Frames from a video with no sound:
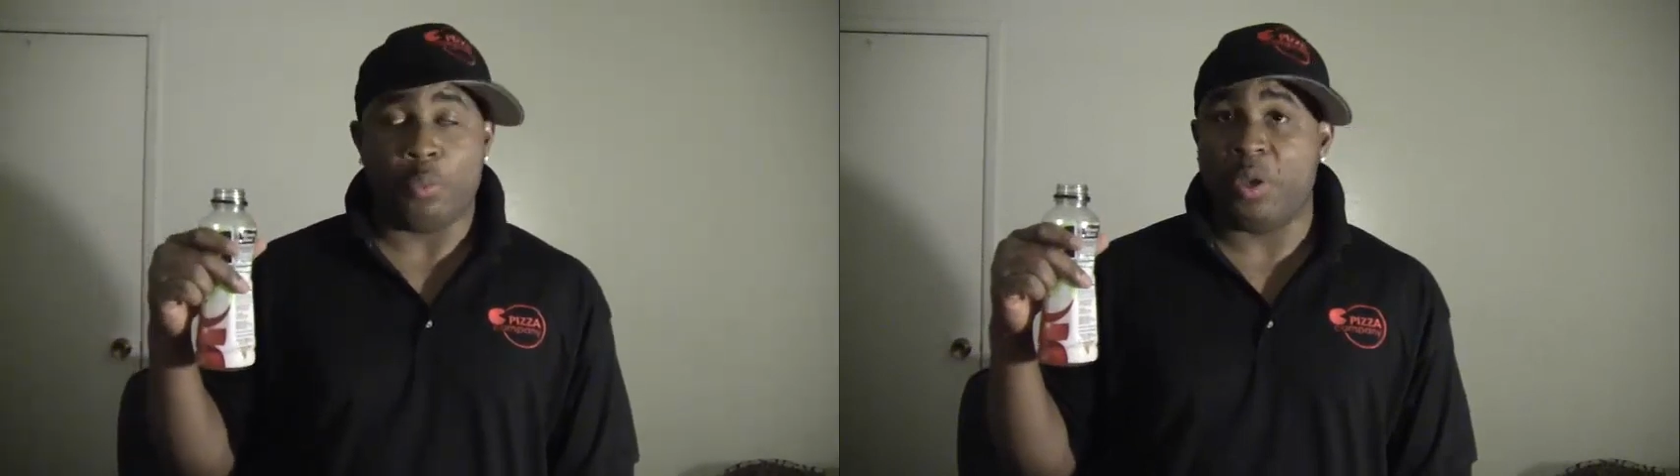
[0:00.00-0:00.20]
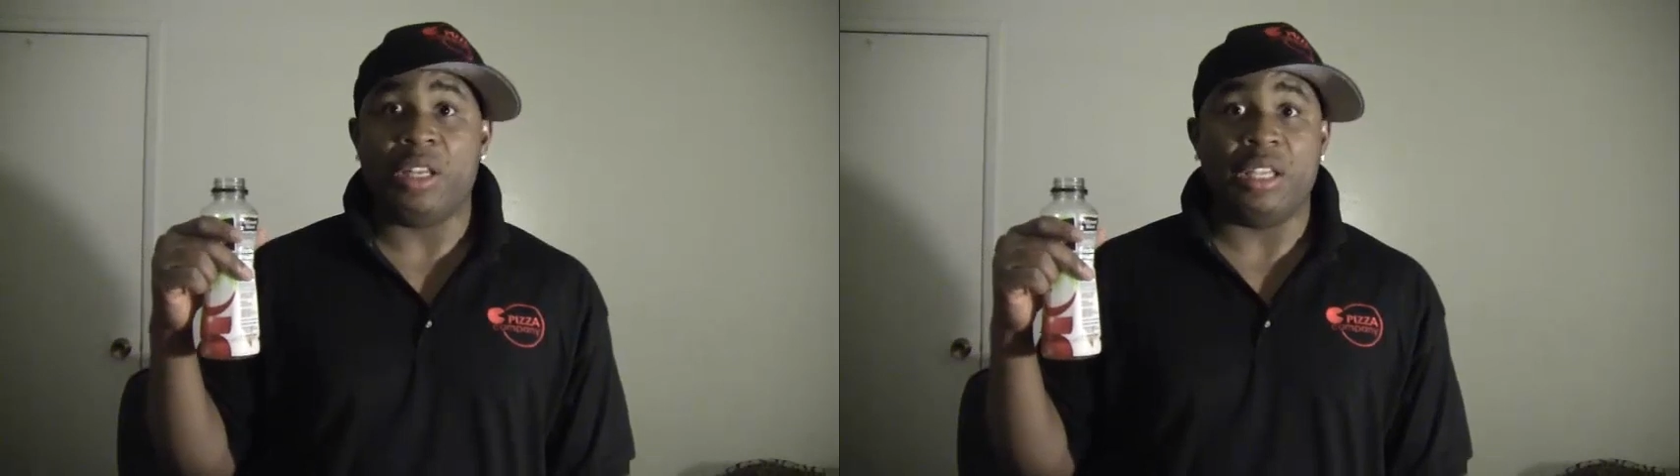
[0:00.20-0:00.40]

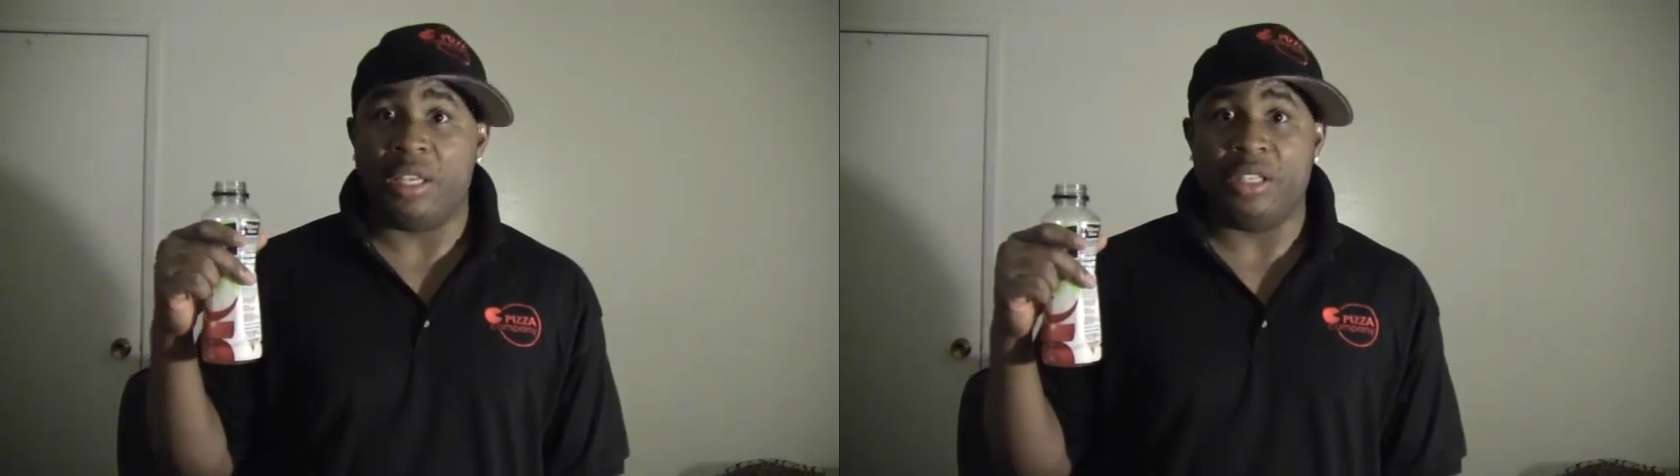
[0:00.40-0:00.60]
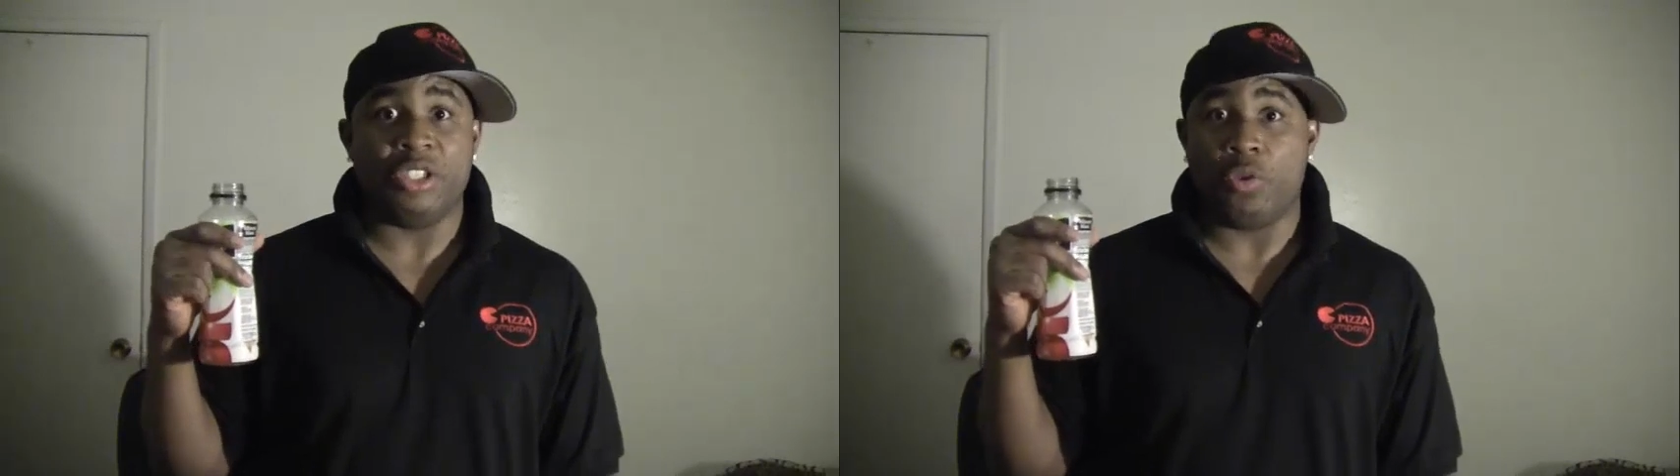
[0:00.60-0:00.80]

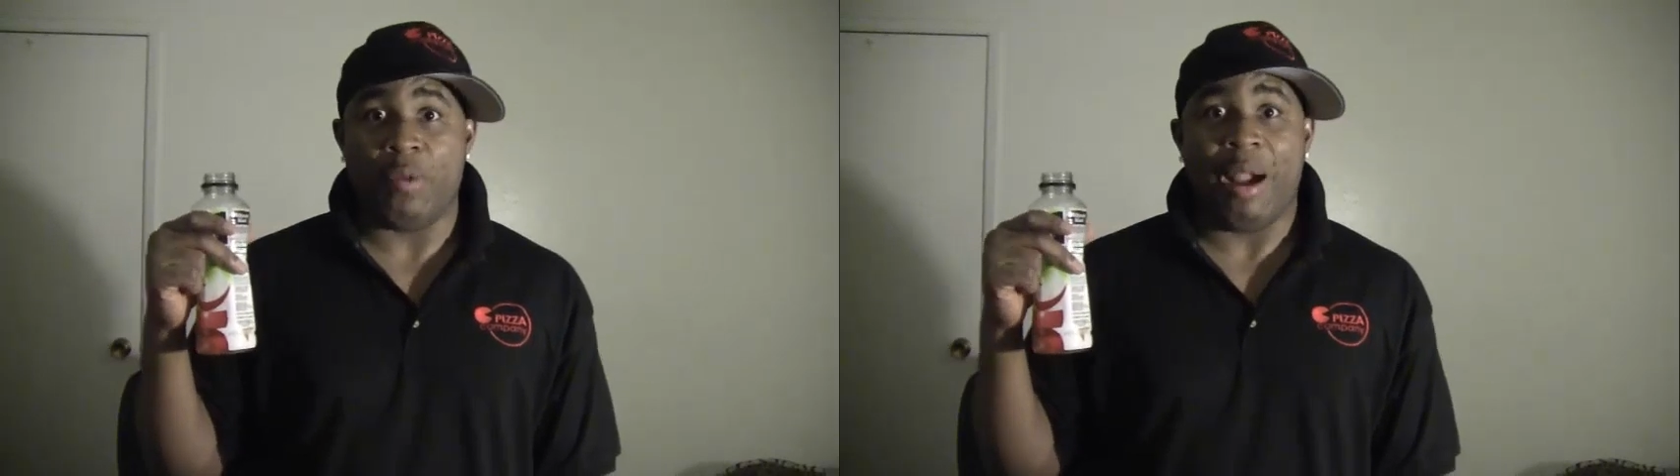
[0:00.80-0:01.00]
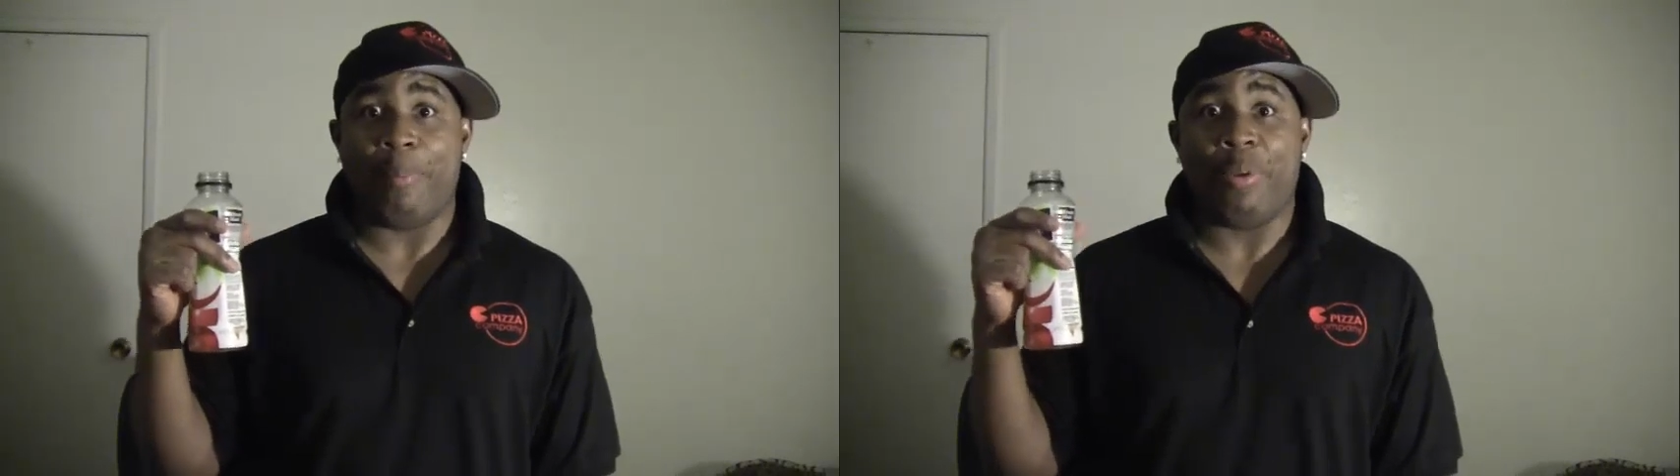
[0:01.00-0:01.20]
really
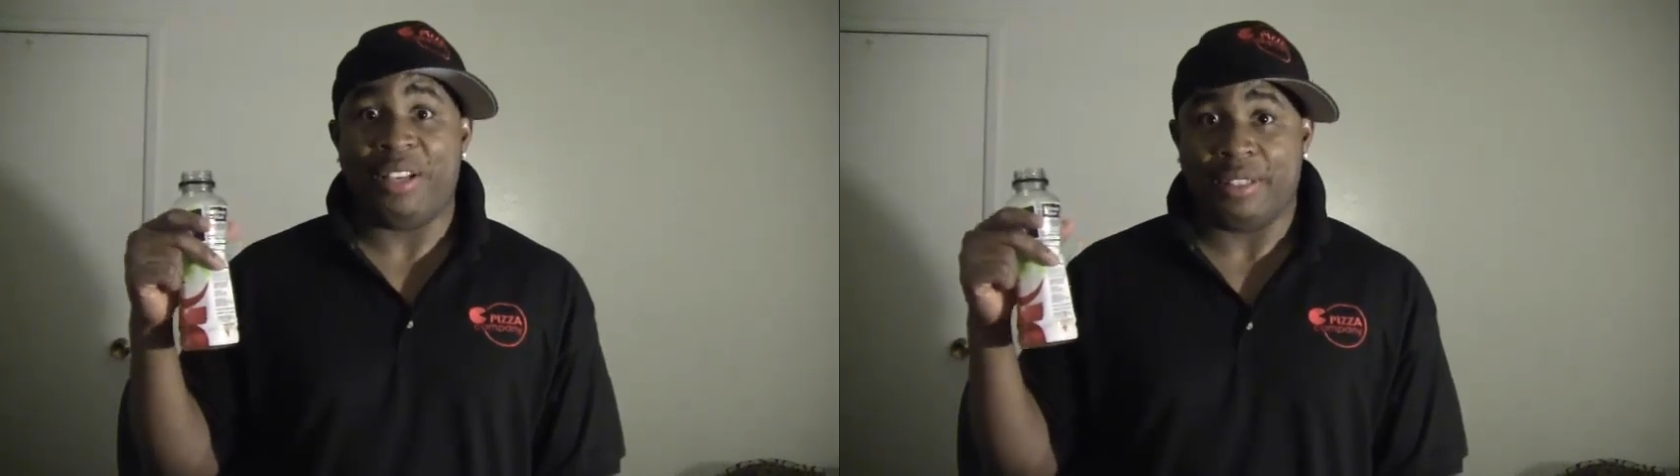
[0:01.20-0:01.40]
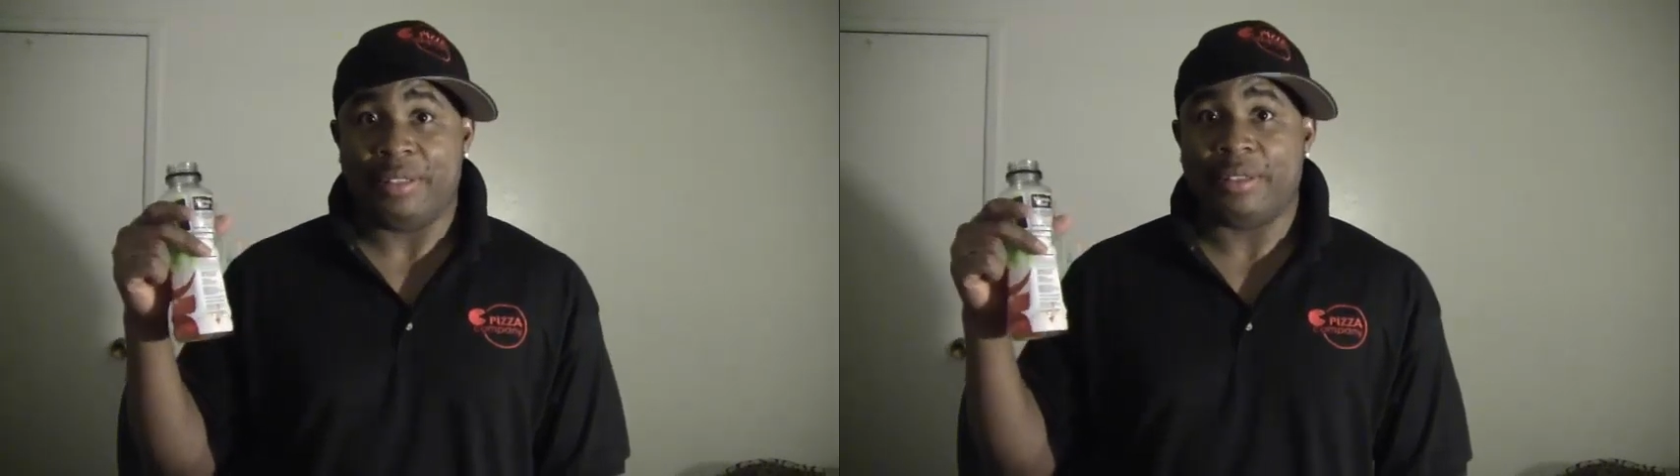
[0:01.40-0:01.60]
enjoy my
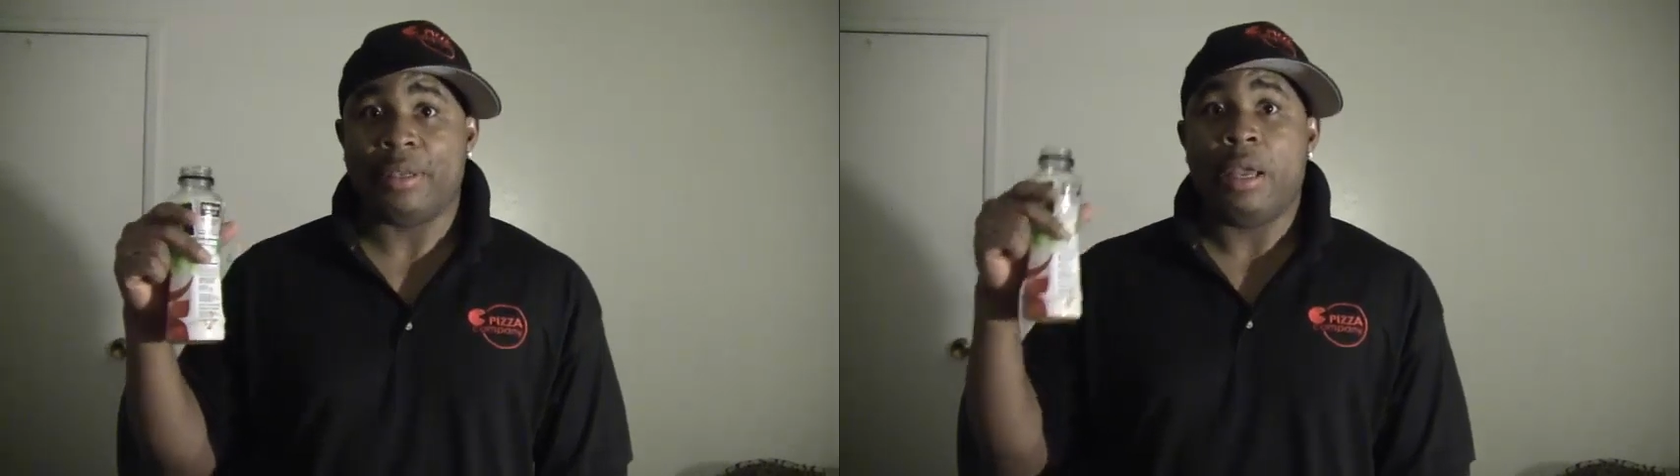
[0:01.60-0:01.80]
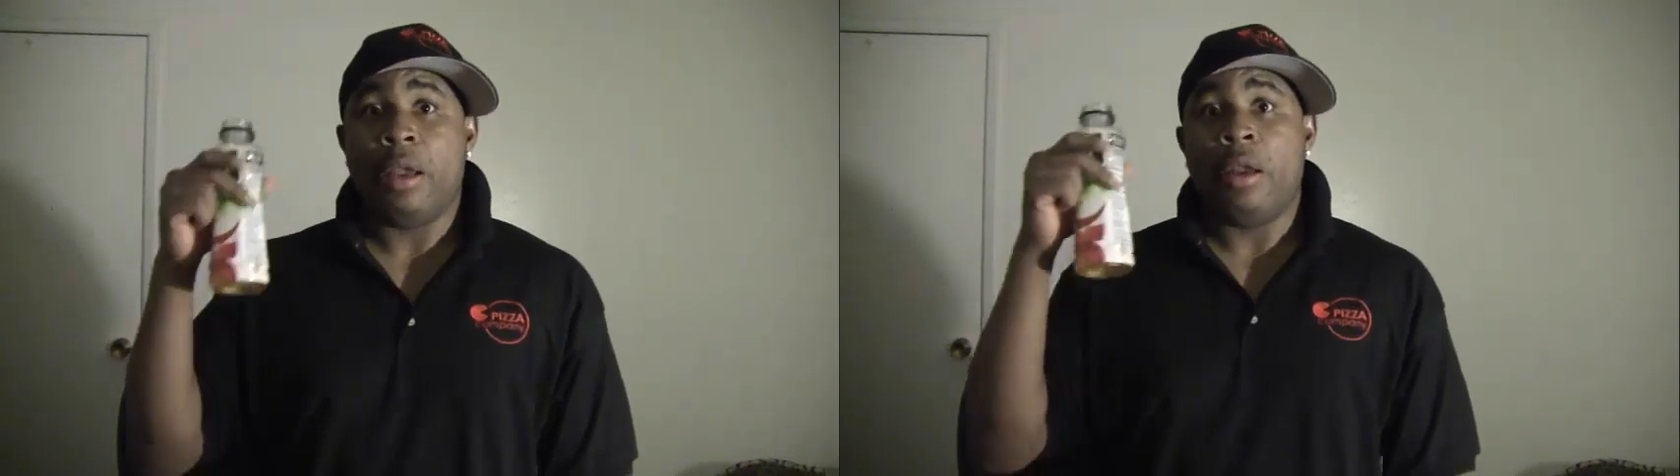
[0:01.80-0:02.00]

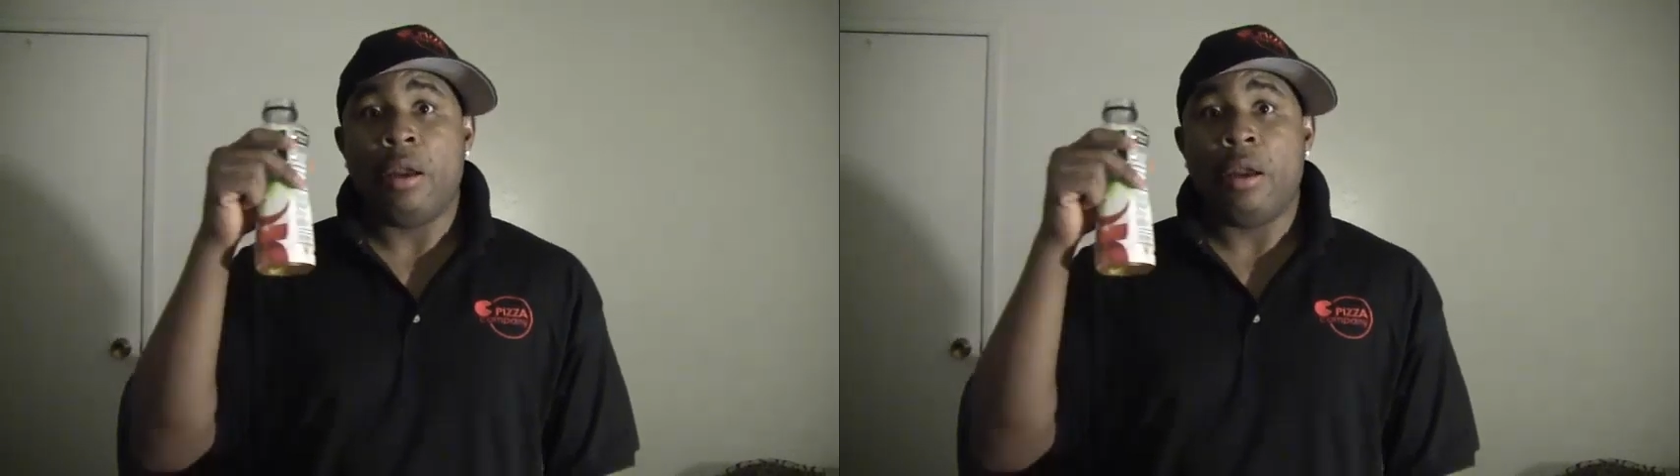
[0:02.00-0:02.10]
presence.